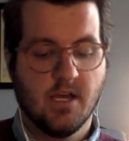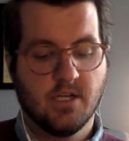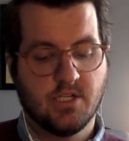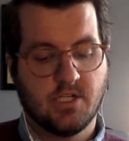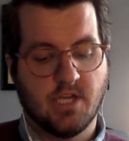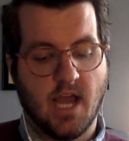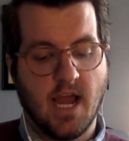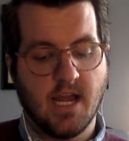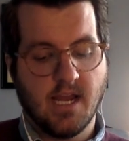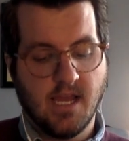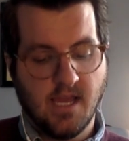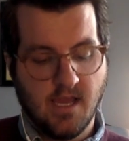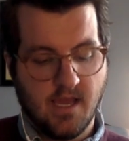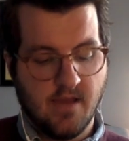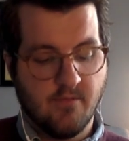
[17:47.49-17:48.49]

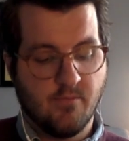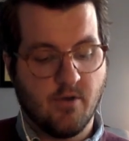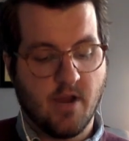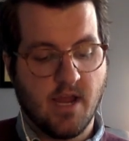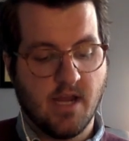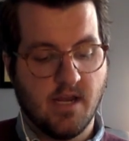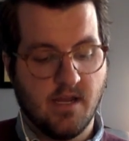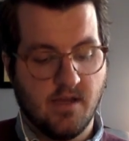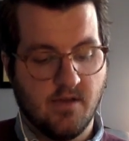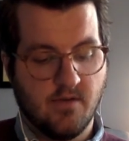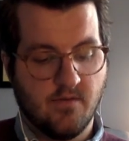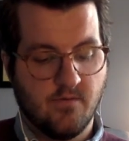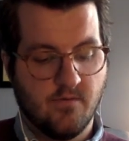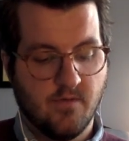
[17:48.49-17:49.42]
shiny and brand new.